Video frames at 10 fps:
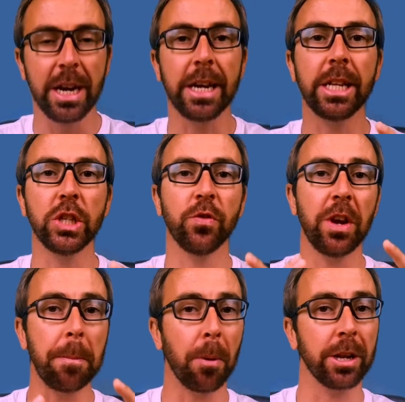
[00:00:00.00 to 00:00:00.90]
it is
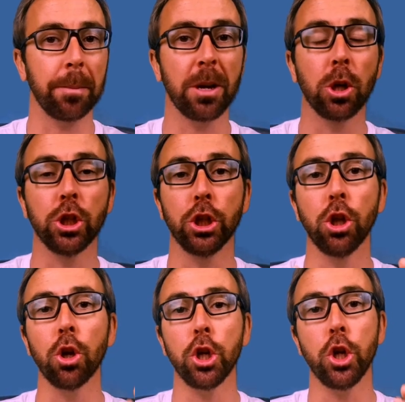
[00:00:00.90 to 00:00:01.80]
very important because it's
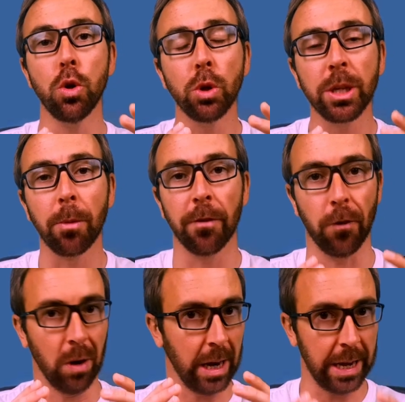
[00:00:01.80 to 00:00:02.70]
not usable
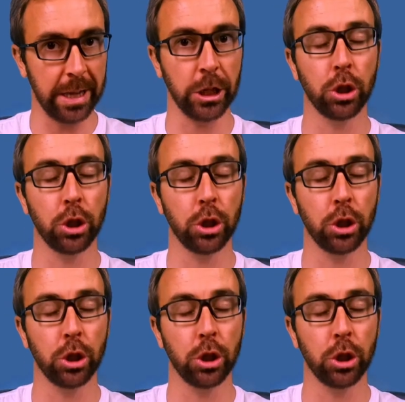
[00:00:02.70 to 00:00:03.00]
for landing.